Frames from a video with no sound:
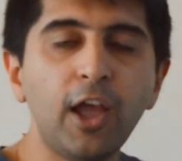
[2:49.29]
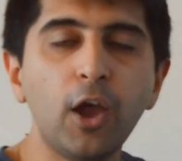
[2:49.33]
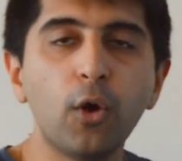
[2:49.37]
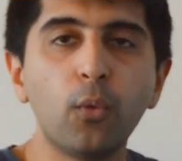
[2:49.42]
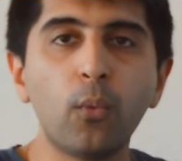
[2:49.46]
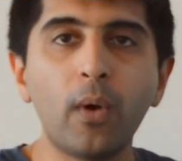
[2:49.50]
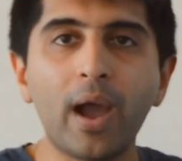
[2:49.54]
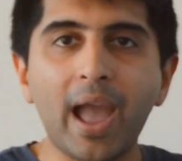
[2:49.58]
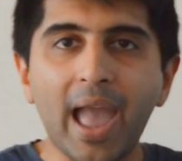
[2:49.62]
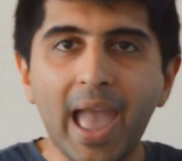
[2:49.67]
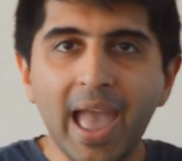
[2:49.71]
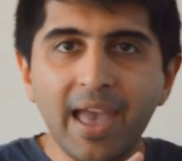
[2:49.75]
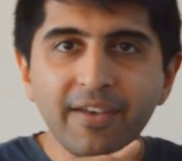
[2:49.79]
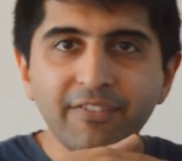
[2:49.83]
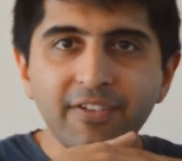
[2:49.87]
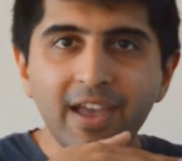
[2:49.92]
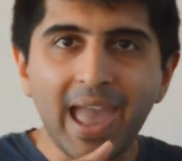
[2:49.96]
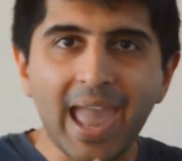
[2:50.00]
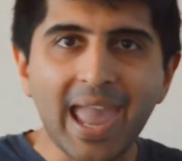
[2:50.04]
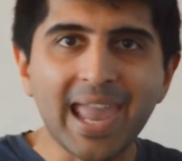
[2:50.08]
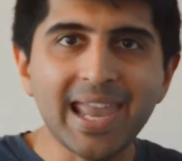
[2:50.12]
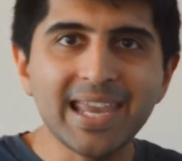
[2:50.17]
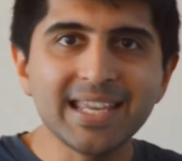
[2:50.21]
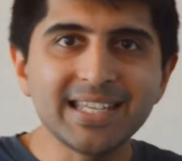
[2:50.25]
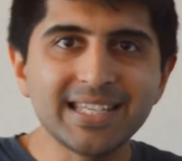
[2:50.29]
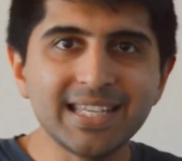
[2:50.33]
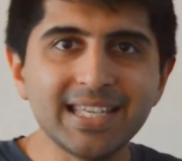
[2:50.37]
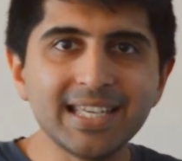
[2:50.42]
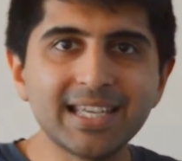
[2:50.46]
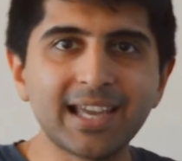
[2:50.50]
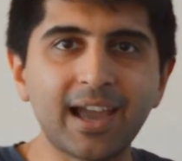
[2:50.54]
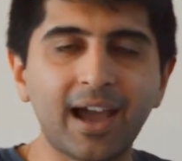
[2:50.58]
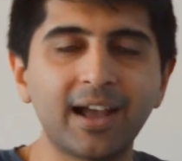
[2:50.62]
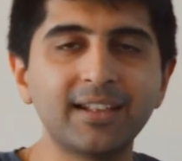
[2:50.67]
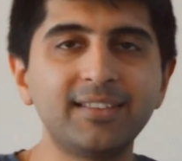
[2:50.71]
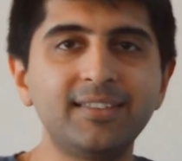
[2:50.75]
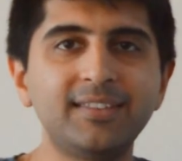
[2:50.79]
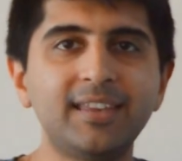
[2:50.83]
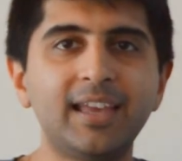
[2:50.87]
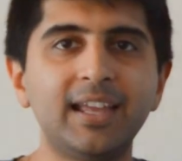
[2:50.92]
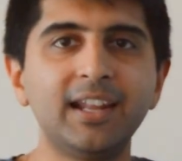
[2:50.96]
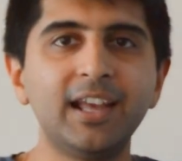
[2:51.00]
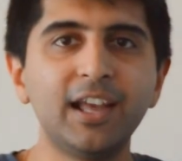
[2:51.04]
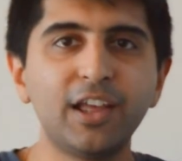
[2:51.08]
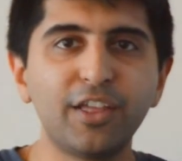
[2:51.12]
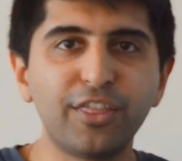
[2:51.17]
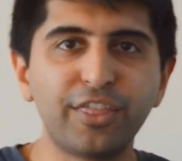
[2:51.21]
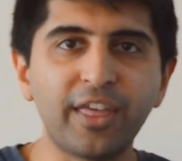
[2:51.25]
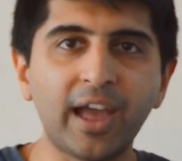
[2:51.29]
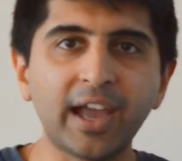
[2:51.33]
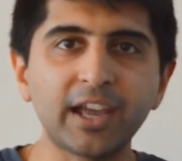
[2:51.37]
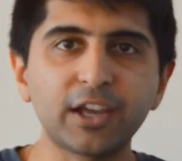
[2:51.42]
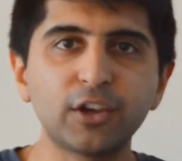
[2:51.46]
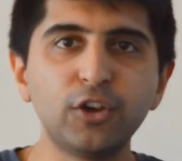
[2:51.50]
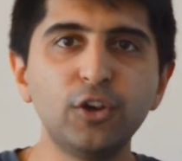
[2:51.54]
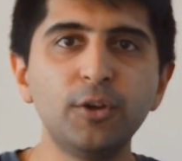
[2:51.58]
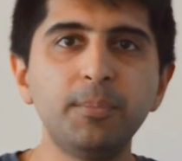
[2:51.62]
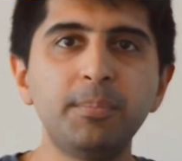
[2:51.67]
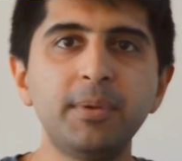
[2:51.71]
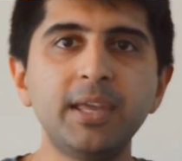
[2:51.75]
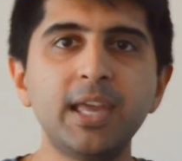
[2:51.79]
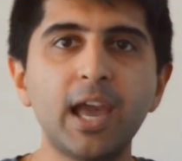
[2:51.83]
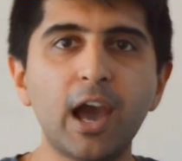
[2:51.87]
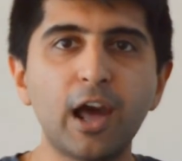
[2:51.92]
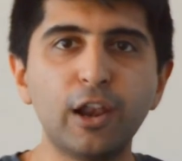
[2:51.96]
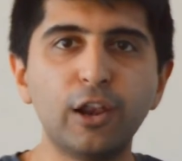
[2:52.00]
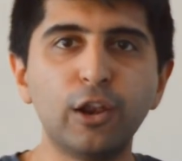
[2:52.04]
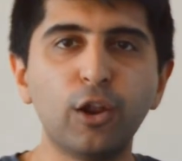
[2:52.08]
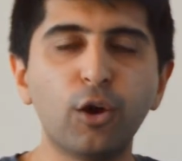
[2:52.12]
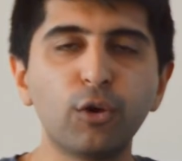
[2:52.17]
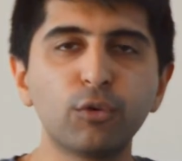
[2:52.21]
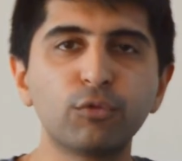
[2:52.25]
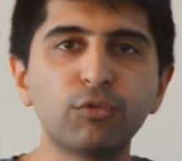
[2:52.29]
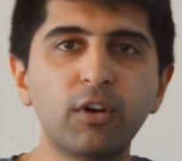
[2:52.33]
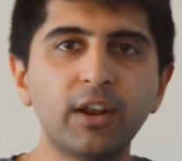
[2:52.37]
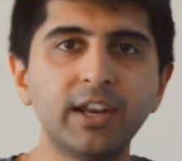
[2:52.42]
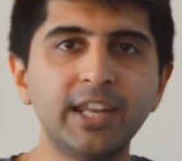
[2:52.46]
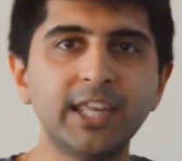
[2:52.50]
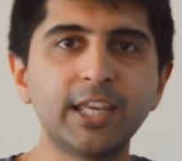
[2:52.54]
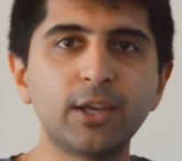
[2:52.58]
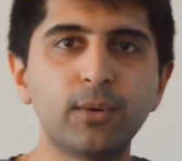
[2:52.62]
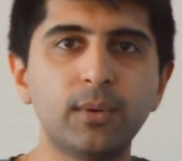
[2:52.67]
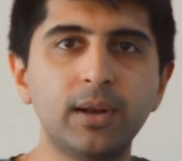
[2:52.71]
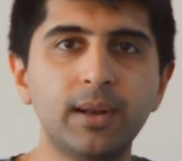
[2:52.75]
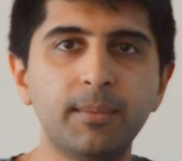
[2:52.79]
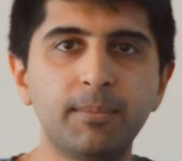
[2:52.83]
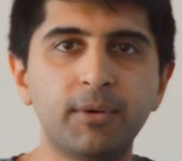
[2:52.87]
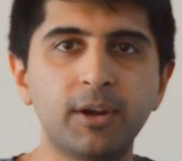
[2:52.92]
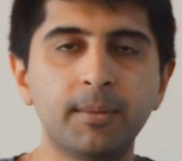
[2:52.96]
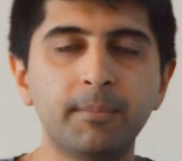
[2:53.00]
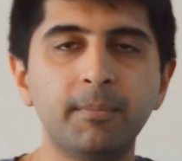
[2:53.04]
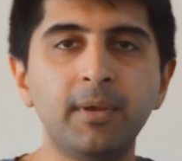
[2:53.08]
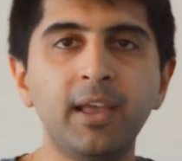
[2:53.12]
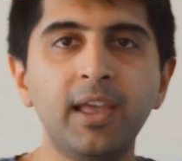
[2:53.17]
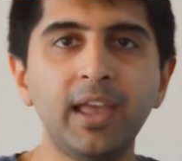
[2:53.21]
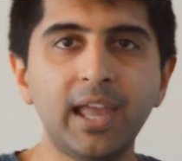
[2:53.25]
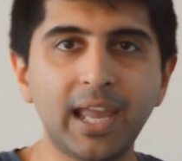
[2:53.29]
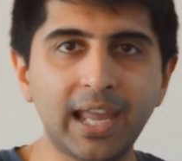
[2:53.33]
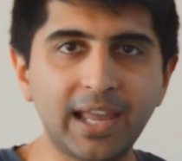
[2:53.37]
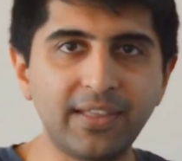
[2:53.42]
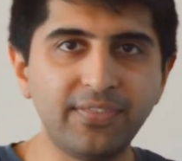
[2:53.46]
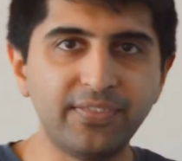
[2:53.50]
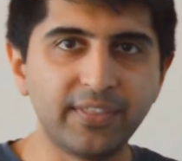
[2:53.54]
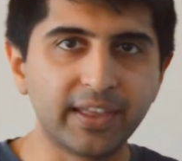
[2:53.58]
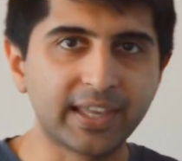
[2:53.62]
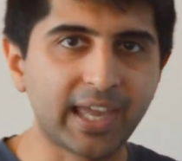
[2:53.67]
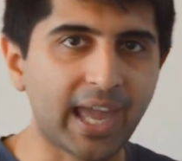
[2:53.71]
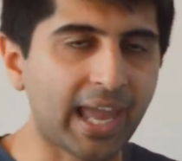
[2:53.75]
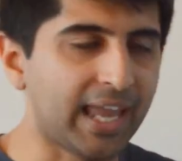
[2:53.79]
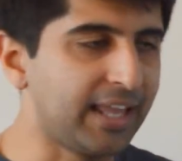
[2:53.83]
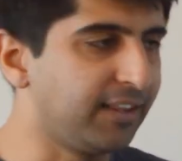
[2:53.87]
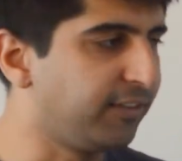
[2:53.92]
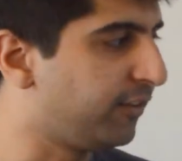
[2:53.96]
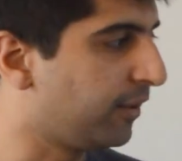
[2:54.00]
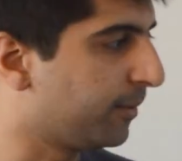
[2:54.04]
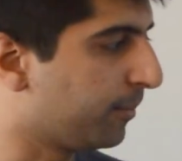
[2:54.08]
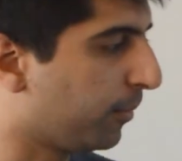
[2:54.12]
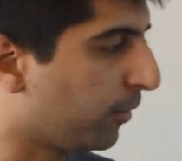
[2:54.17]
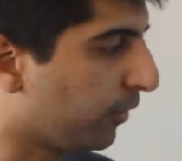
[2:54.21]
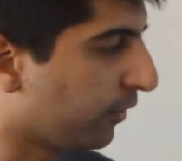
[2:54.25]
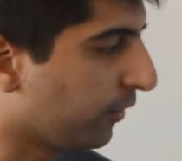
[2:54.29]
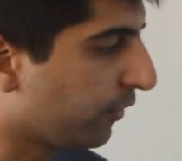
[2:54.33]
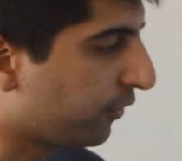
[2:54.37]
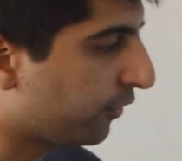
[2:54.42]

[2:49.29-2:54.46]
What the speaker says: Wherever AD cuts it, that could be a long-run equilibrium in the Keynesian model.